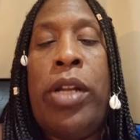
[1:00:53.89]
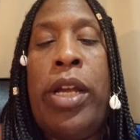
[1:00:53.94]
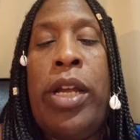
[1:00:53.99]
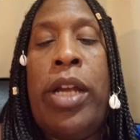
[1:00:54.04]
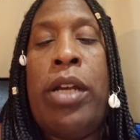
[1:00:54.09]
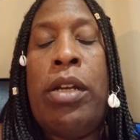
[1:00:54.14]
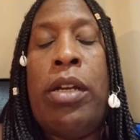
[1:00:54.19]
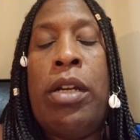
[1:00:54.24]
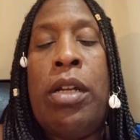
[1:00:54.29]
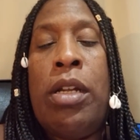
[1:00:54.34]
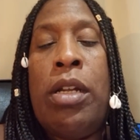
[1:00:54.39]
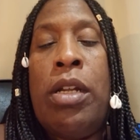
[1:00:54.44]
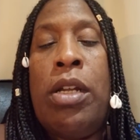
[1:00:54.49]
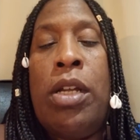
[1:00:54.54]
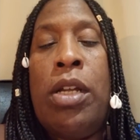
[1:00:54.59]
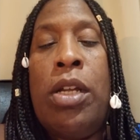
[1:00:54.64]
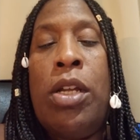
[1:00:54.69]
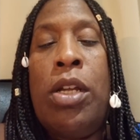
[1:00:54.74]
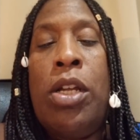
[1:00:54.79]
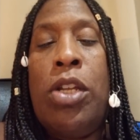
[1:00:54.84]
there.
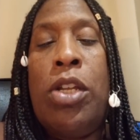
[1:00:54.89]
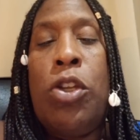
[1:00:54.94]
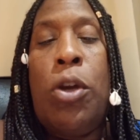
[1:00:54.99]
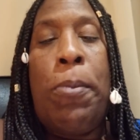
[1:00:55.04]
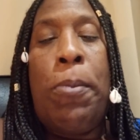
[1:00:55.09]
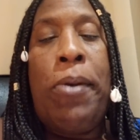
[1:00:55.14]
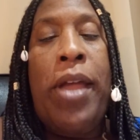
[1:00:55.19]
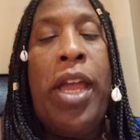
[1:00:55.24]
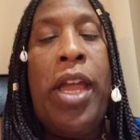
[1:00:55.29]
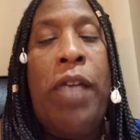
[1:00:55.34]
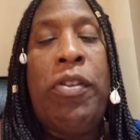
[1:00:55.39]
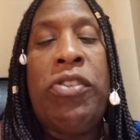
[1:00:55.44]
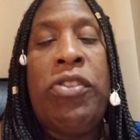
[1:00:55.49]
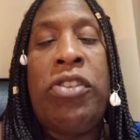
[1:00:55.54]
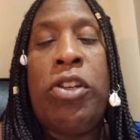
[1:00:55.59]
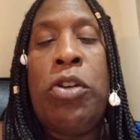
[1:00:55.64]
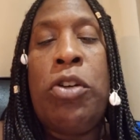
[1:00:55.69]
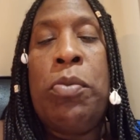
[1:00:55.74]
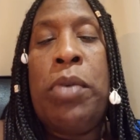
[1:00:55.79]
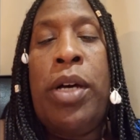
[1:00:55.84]
You'll pay every
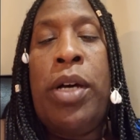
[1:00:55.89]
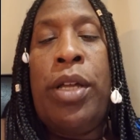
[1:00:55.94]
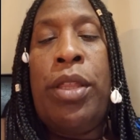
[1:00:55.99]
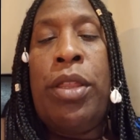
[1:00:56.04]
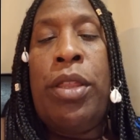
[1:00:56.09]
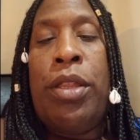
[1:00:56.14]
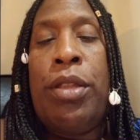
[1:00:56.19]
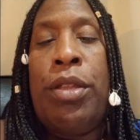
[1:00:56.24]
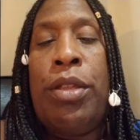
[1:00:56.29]
single month.